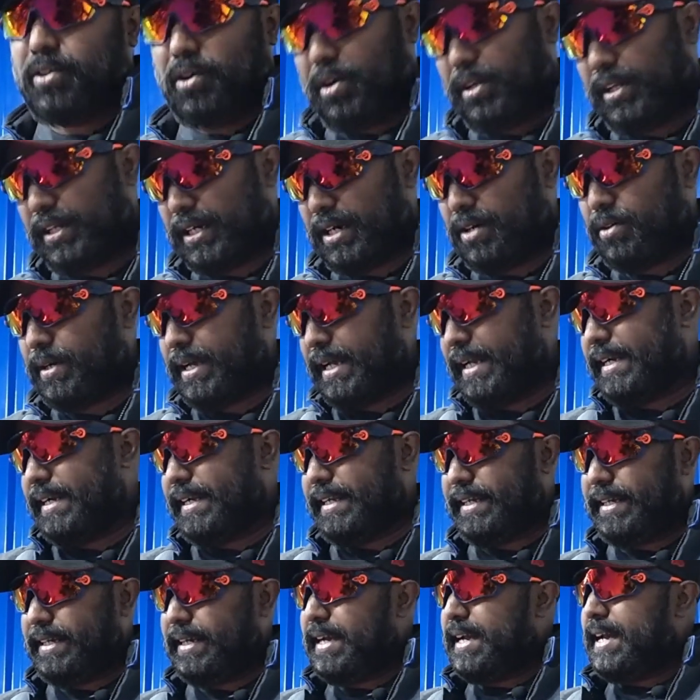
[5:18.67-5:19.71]
all around,
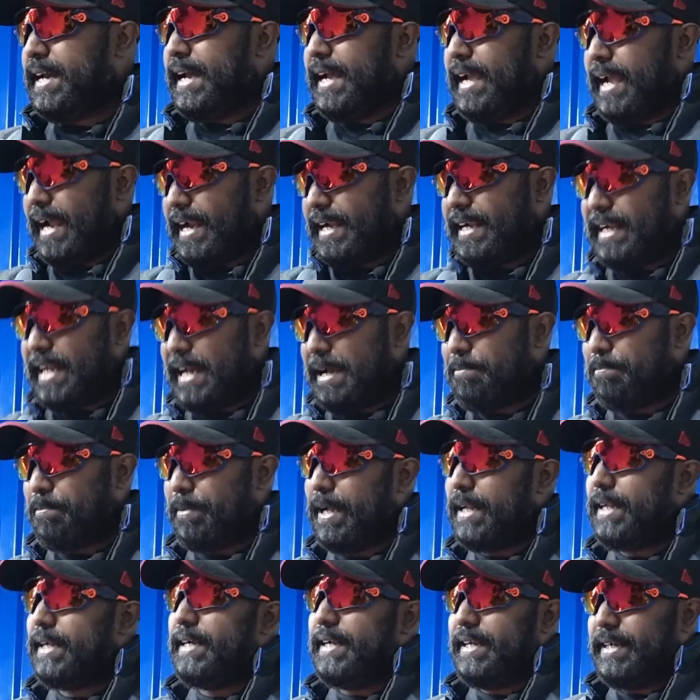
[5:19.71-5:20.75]
LED headlamp,
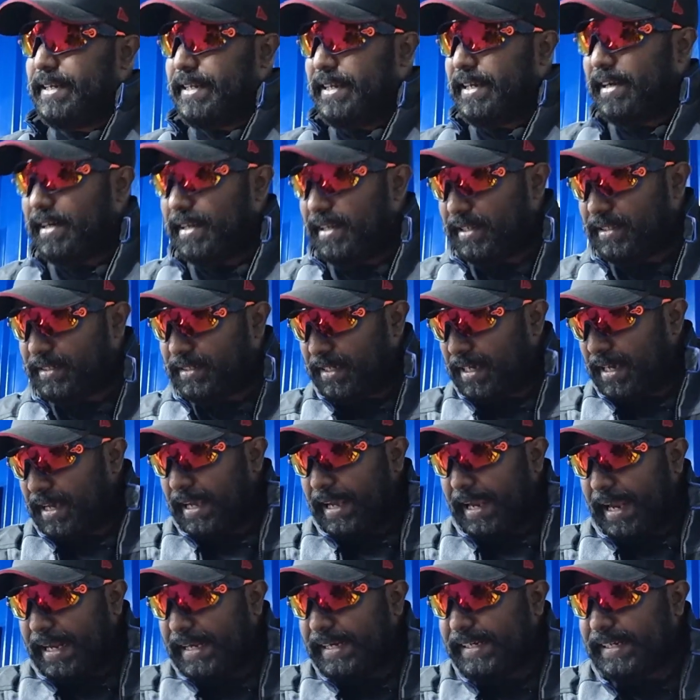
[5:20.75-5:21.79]
LED DRLs,
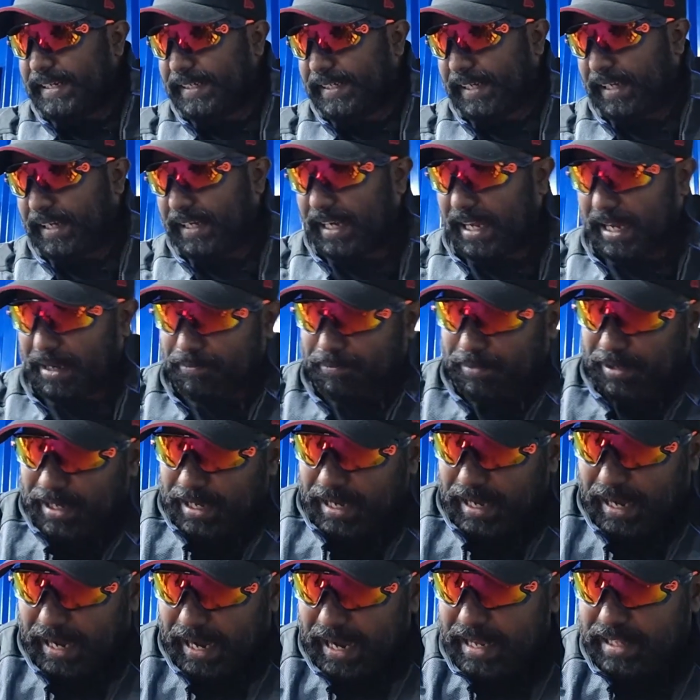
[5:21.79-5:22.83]
LED tail lamp,
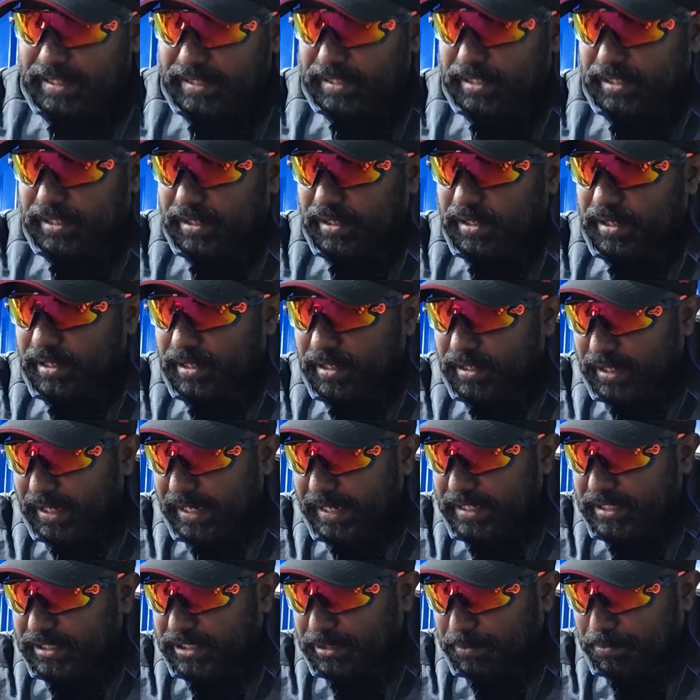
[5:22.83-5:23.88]
and the
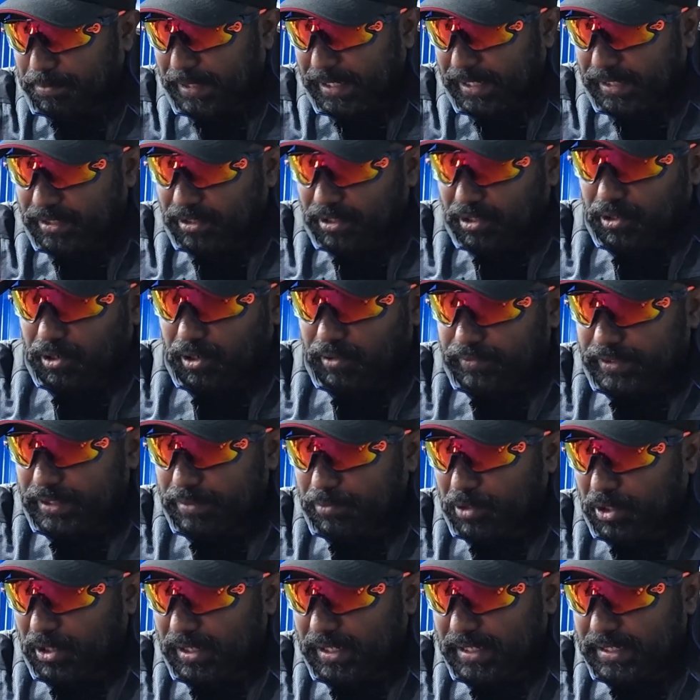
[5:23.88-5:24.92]
latest update of them
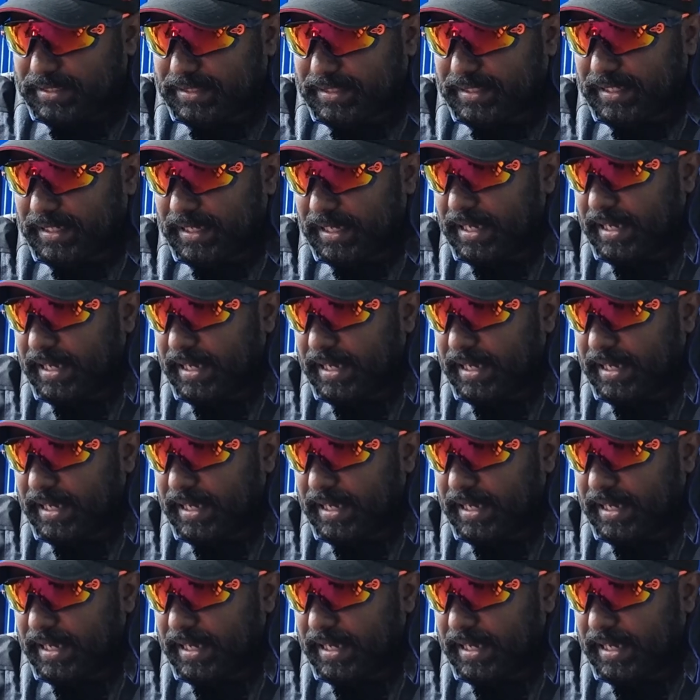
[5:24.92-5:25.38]
all is the